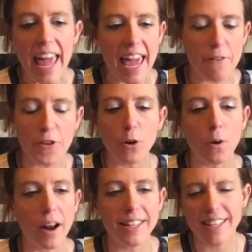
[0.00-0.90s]
If
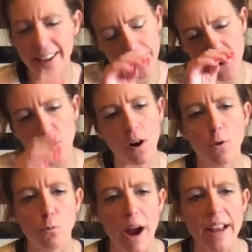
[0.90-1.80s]
you're
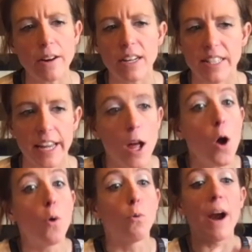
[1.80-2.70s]
a writer, it's like
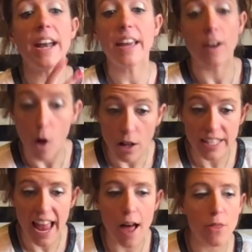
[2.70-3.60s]
writing it all
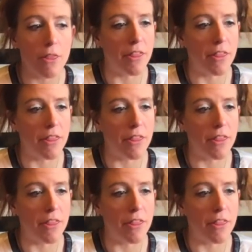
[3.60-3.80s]
down,